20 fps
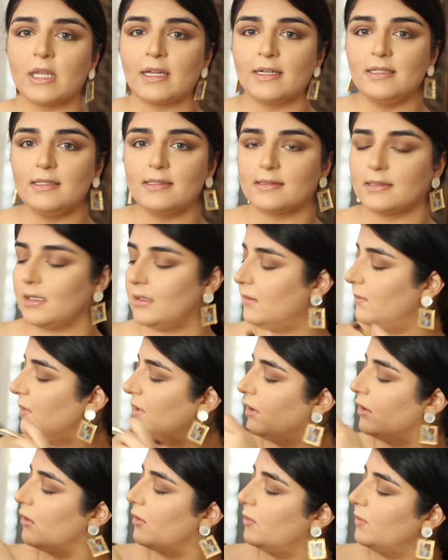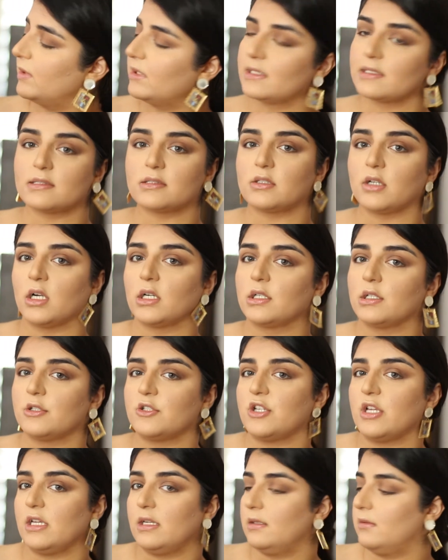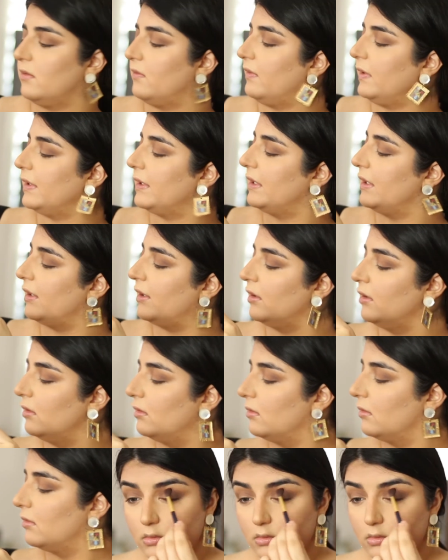that is done, I'm going to go in with this darker shade over here.